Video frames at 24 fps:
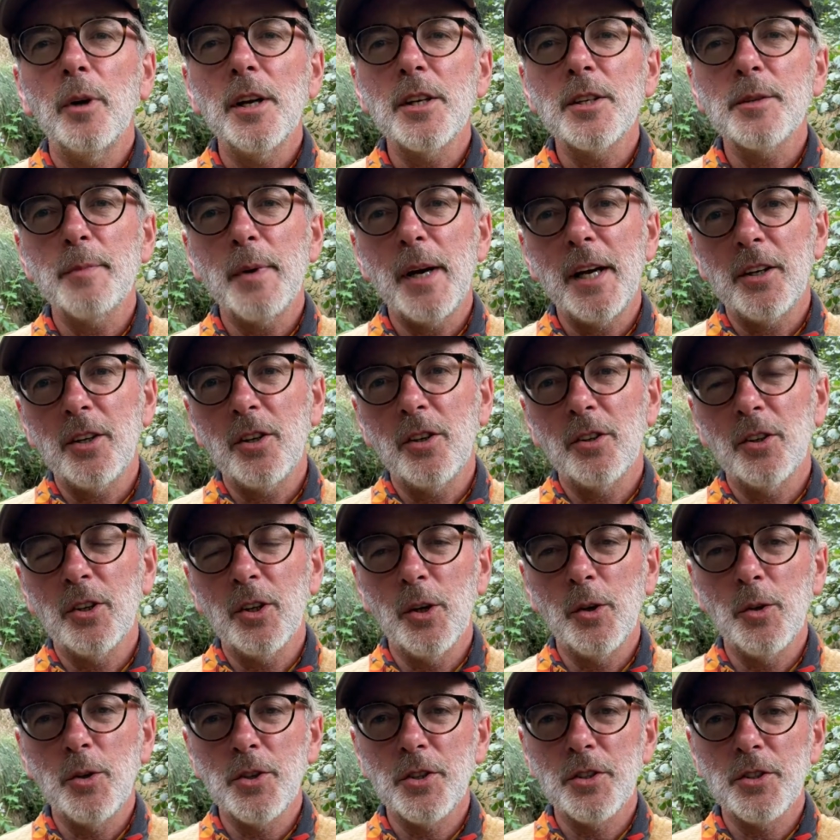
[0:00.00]
is my
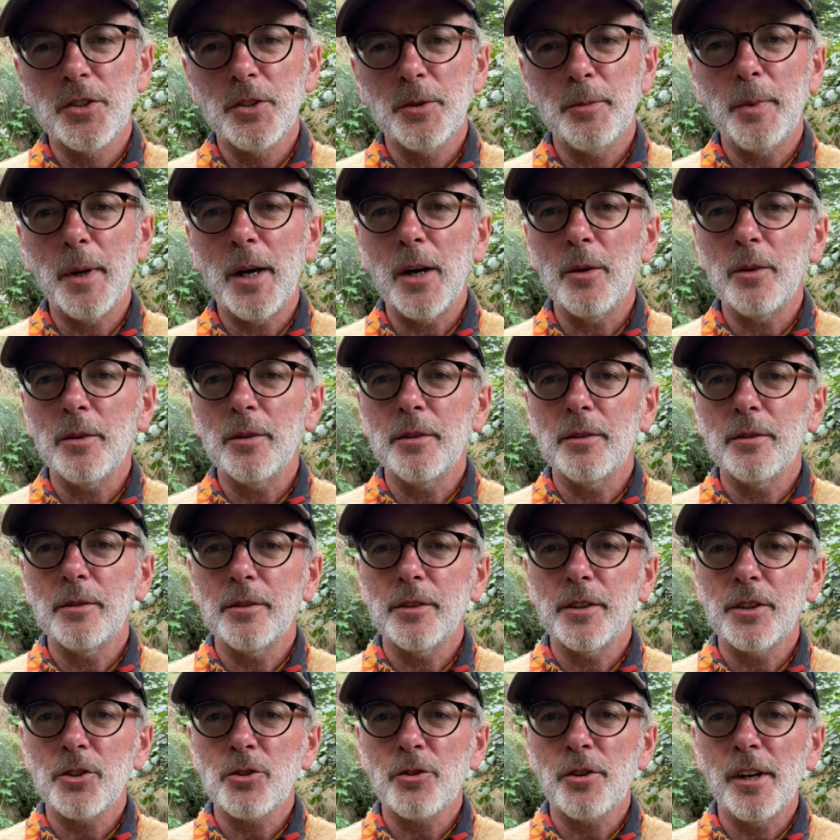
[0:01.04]
conclusions about
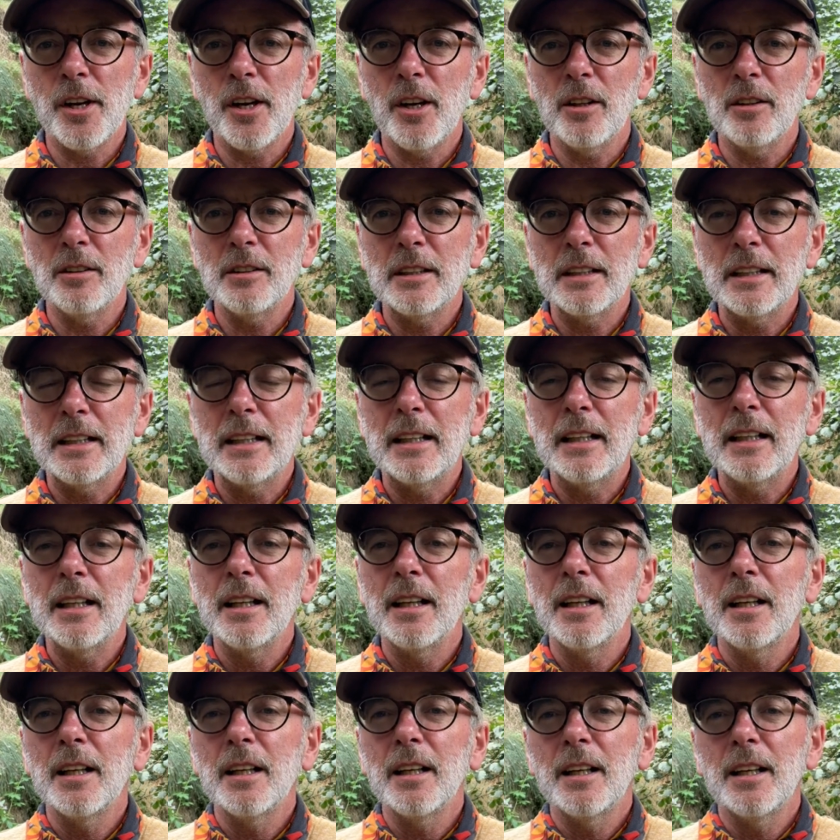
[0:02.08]
the trail?
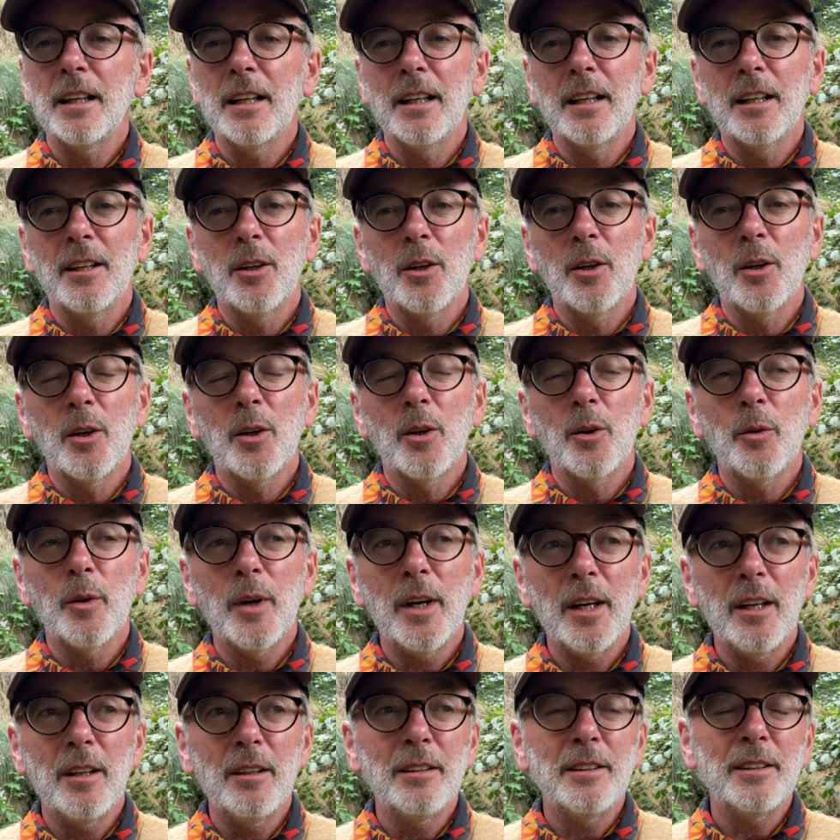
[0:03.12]

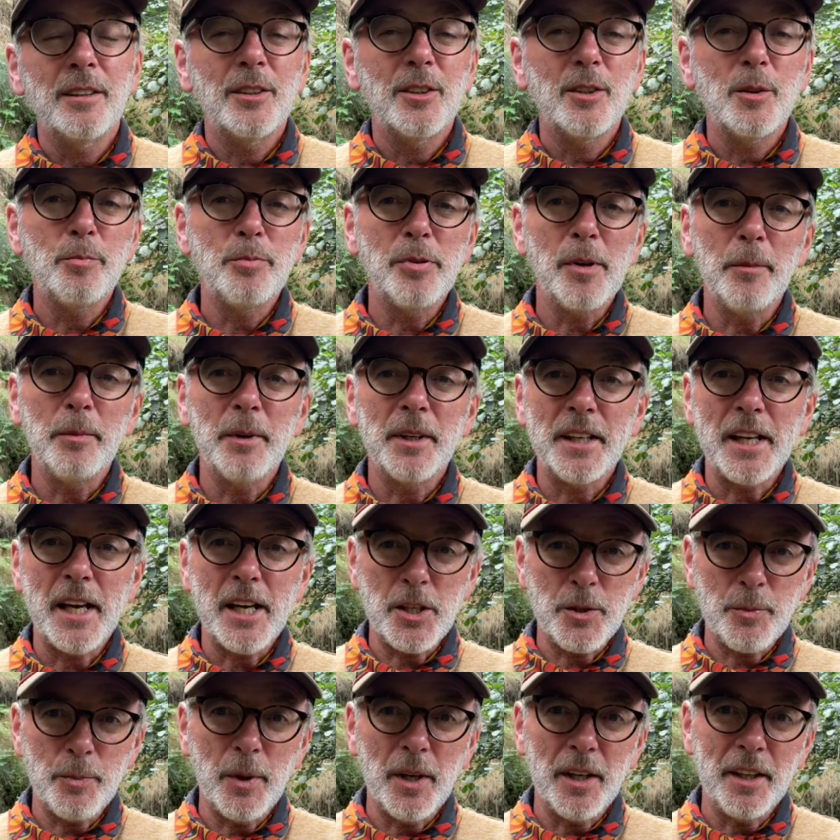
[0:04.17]
Well, you probably
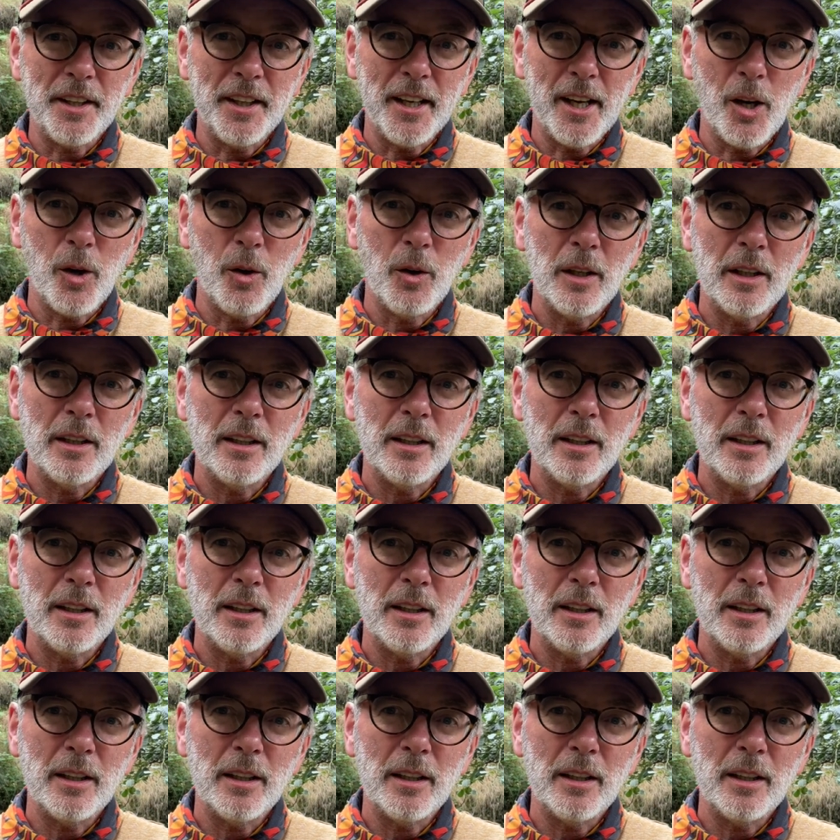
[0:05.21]
guessed by now.